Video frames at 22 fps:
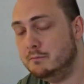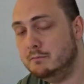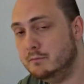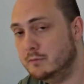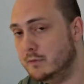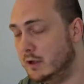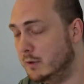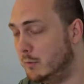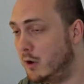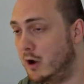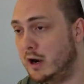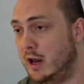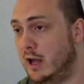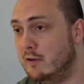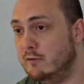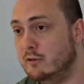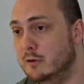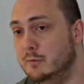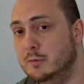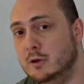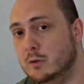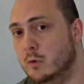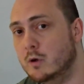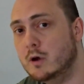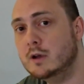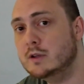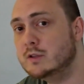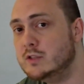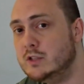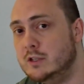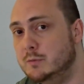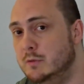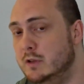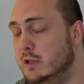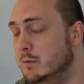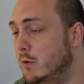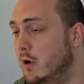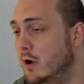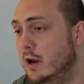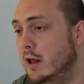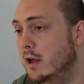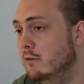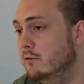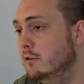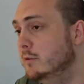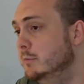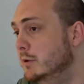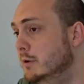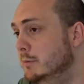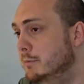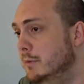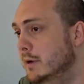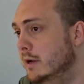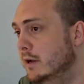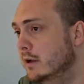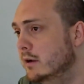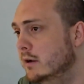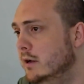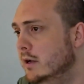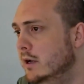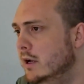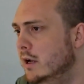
they might have it a bit worse than me, they might have it a bit better.